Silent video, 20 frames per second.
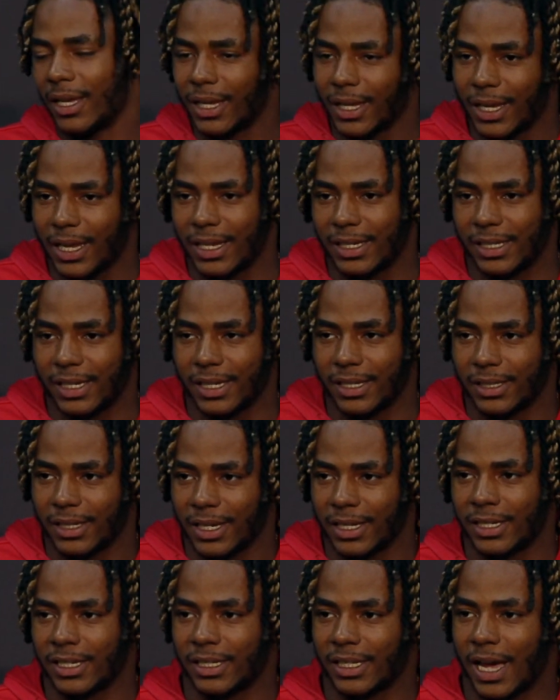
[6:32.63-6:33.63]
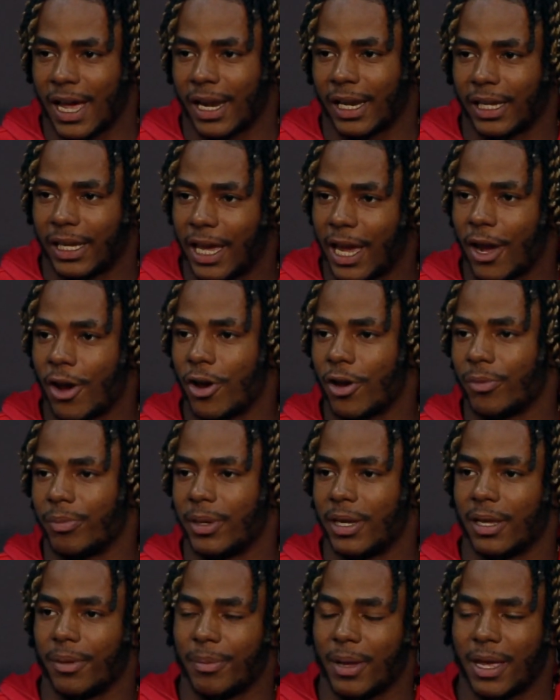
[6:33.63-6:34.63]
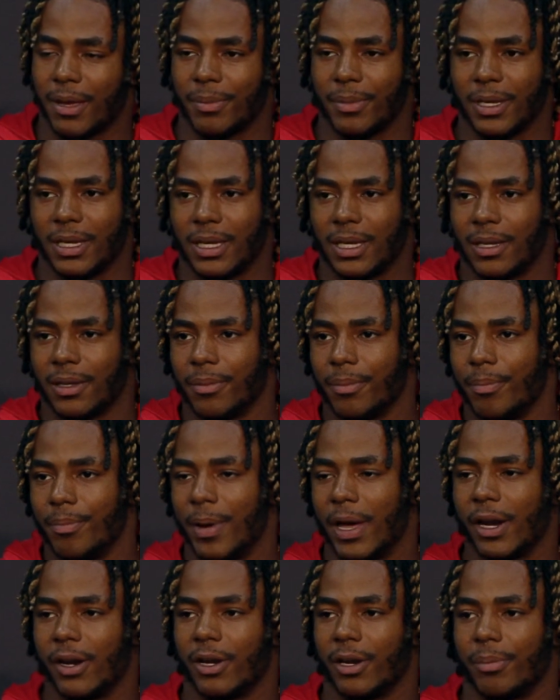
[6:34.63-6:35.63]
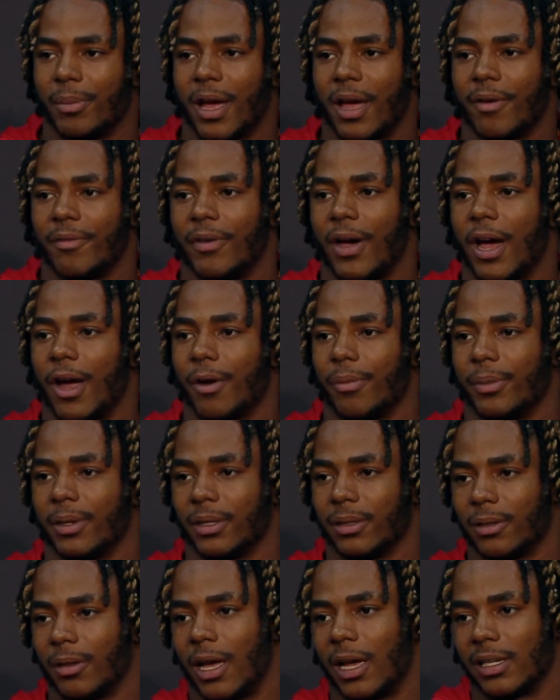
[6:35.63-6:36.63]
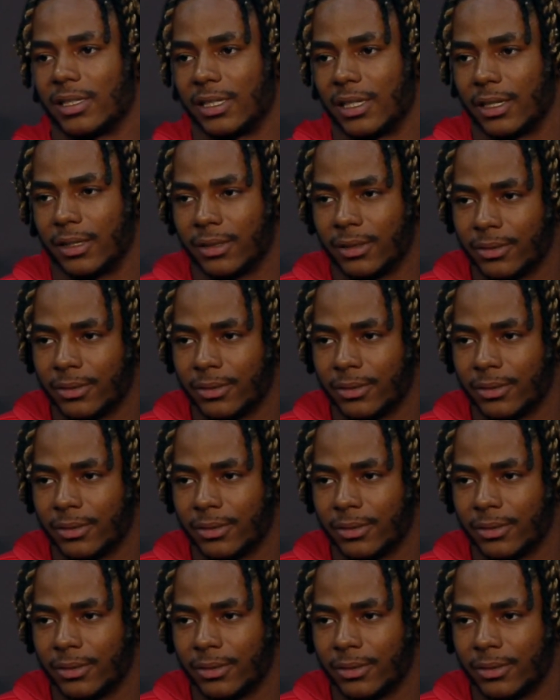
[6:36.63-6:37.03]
It just kind of carried me and made me better than my environment, I'd say.